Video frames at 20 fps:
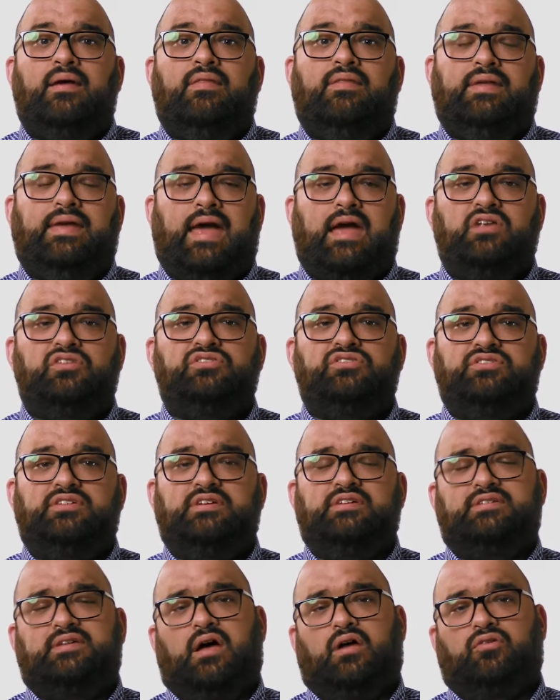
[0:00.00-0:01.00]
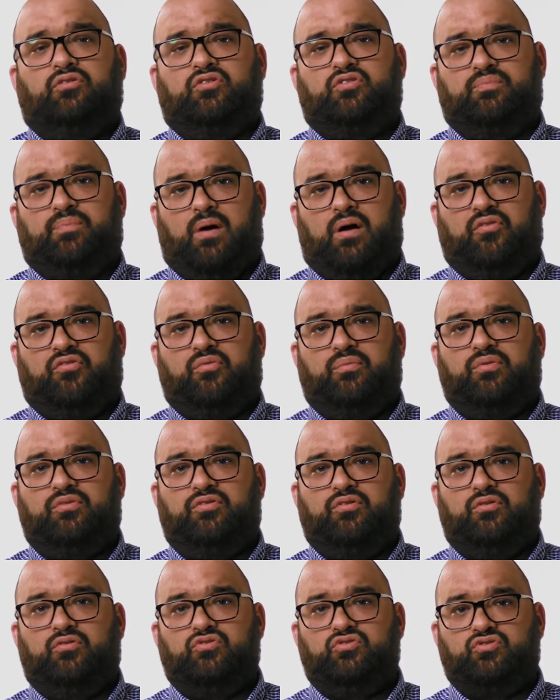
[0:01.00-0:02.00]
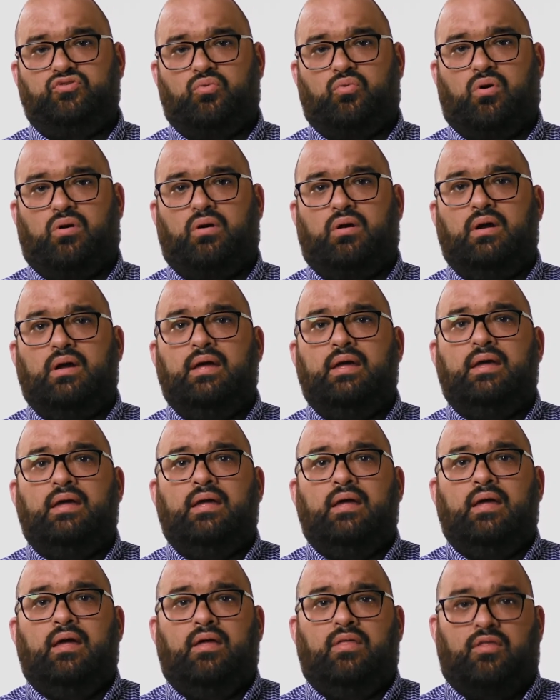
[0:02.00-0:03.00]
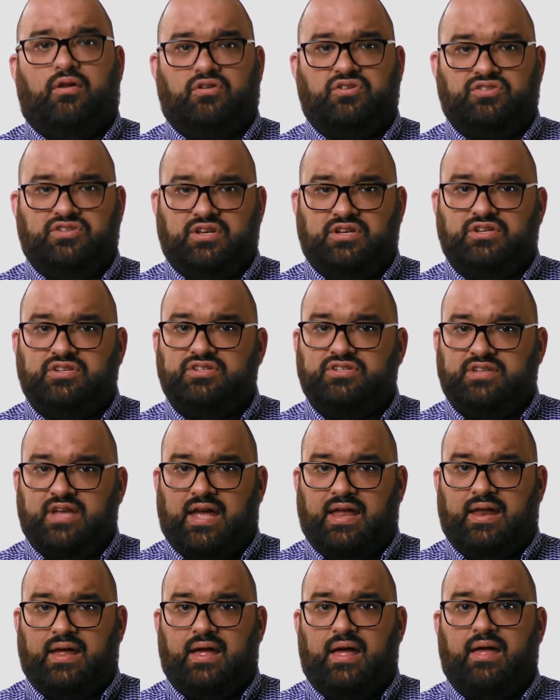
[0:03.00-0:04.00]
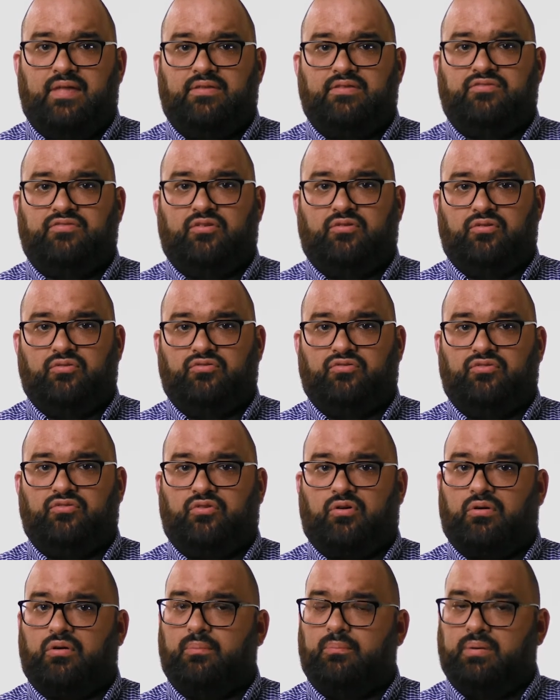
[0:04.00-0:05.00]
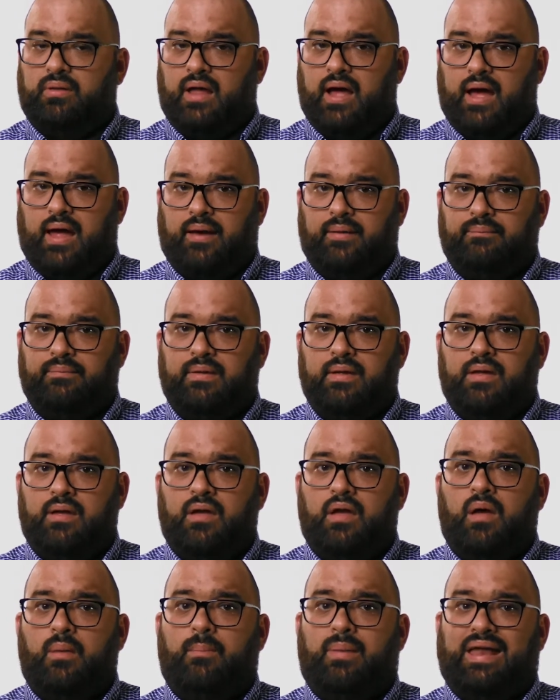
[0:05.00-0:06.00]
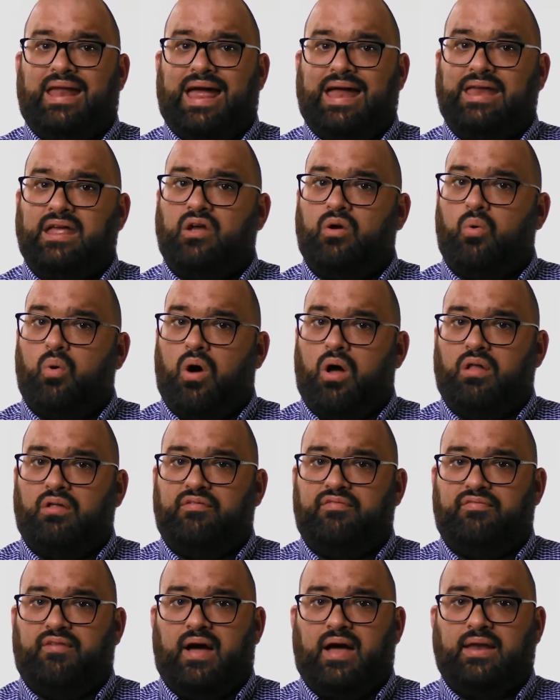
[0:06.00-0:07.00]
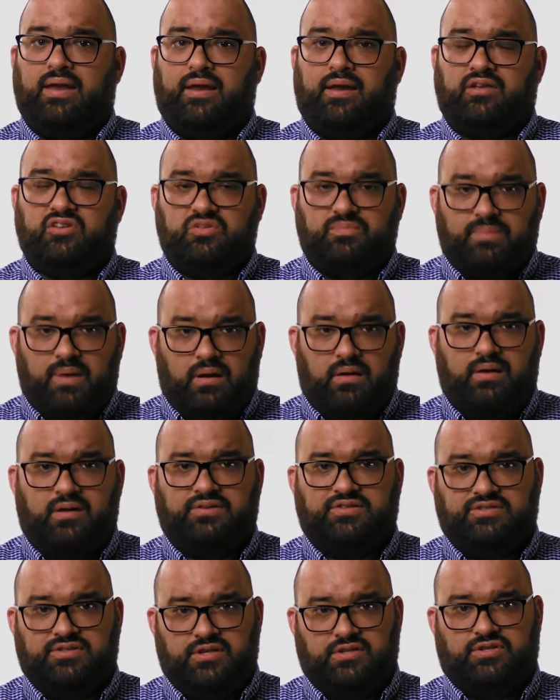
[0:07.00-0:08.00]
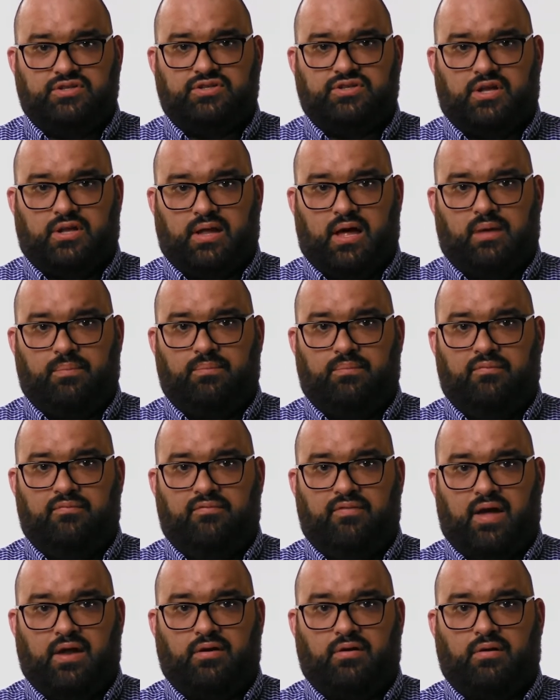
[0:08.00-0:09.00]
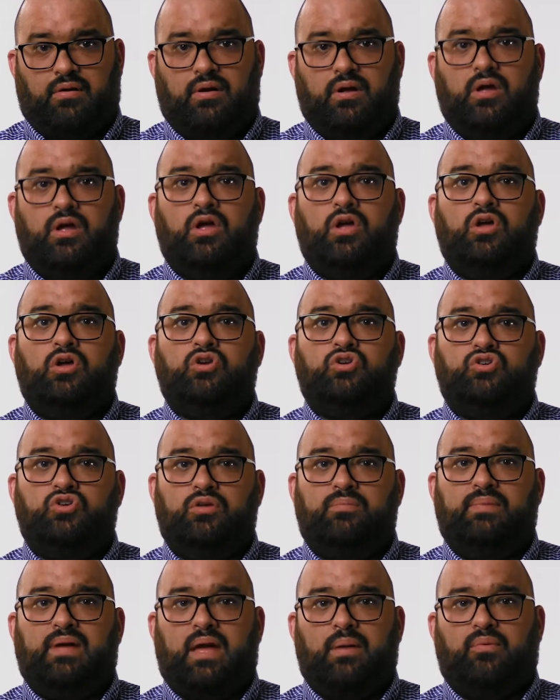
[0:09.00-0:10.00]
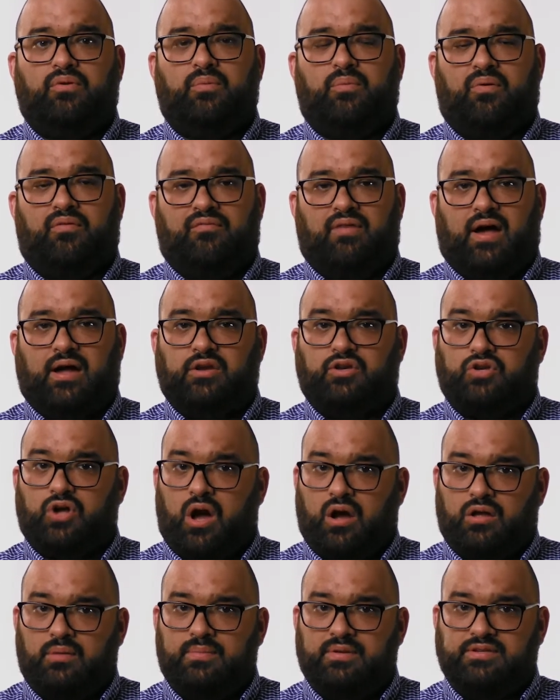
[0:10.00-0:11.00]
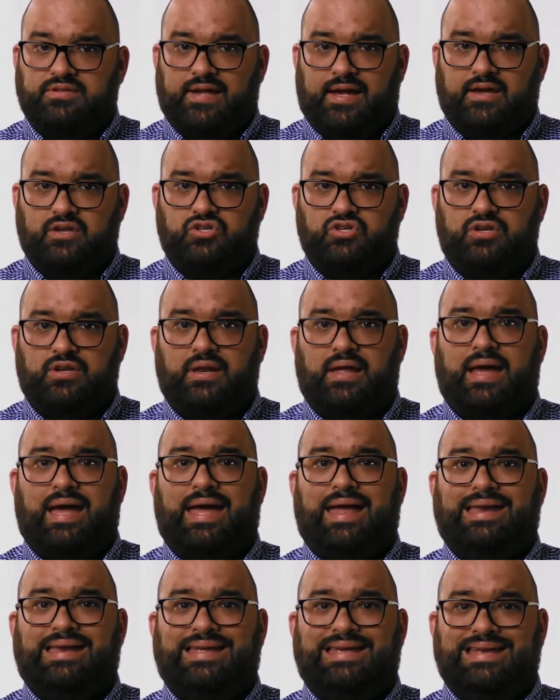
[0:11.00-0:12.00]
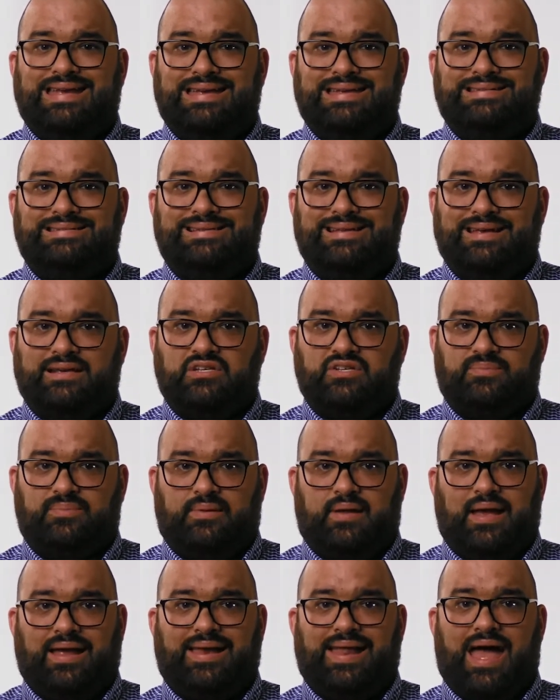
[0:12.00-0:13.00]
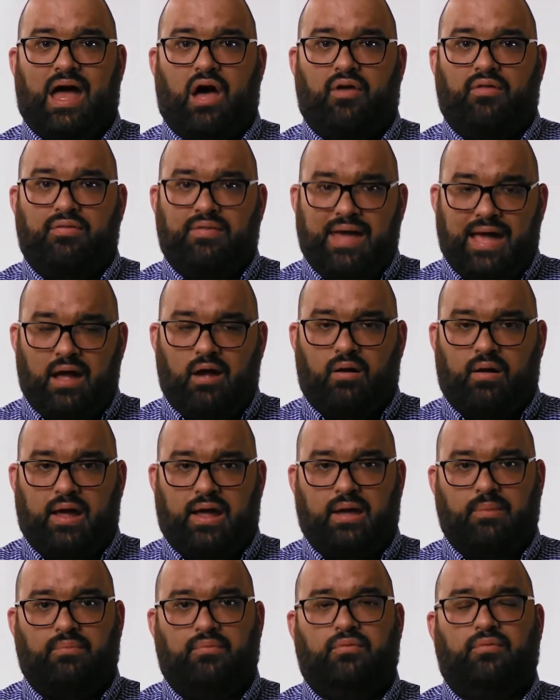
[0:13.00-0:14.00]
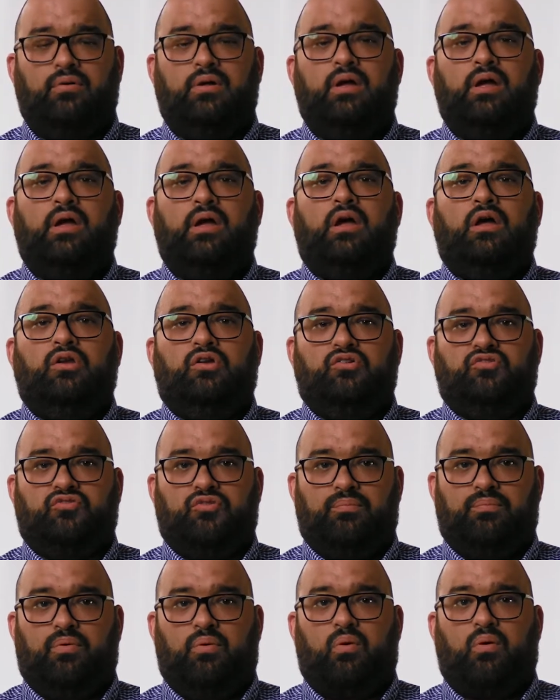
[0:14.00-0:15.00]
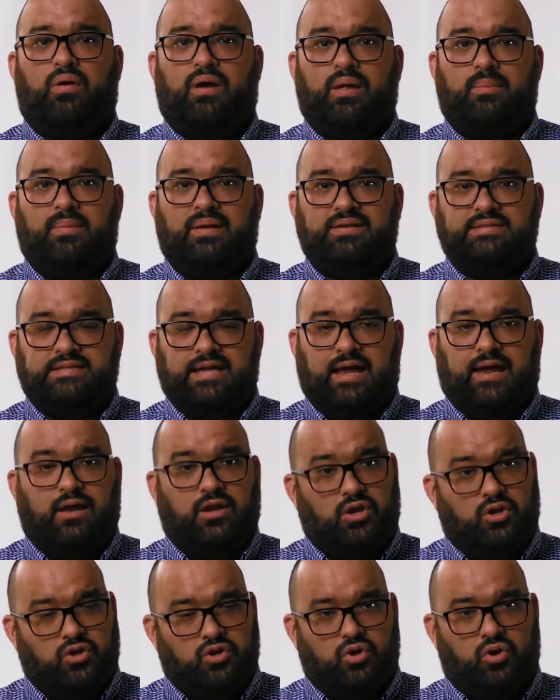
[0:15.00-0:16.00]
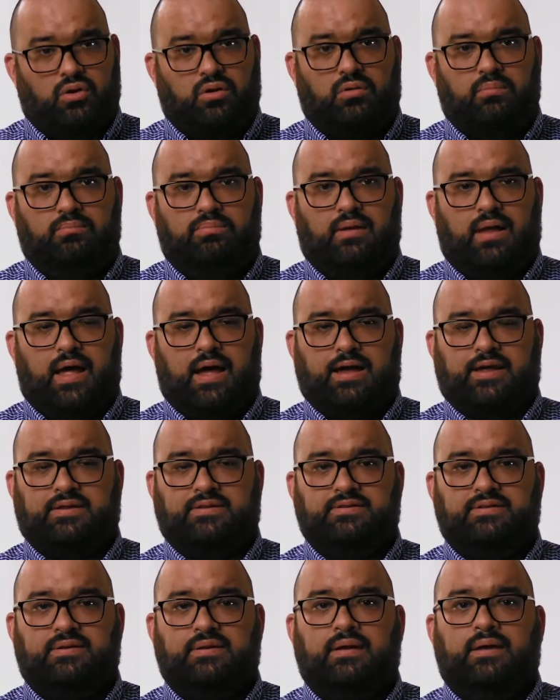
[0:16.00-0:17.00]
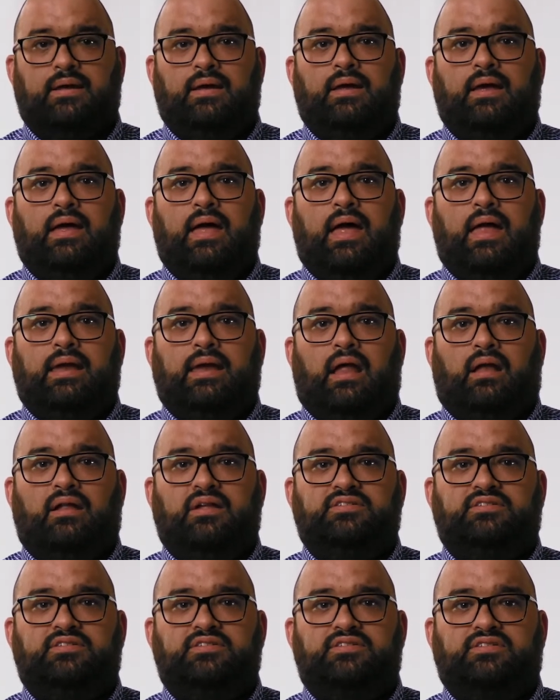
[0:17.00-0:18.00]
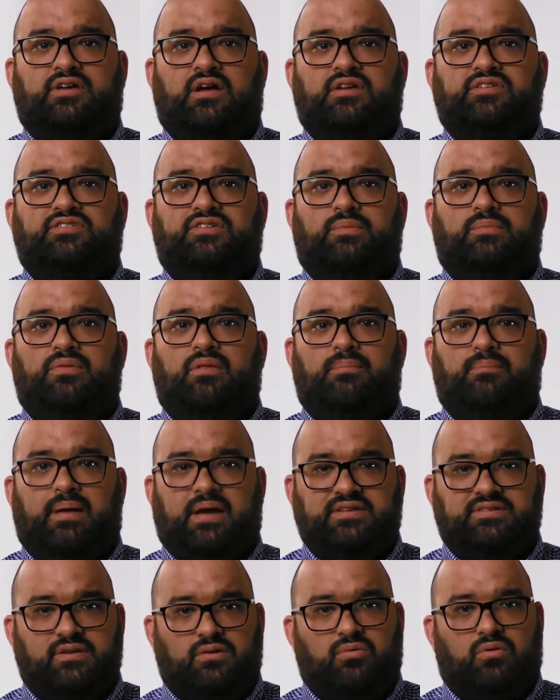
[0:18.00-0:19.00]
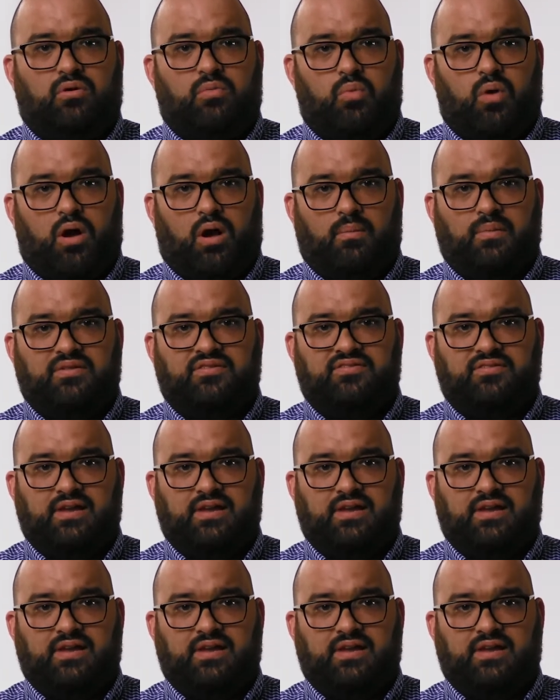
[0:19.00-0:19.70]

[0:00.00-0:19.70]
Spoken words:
the agency is held responsible to ensure their CJIS data and the solutions are compliant. But any qualified and experienced CJIS cloud vendor should be able to provide documentation and easily explain how they are able to support and maintain your compliance. Now let's discuss some of the basic requirements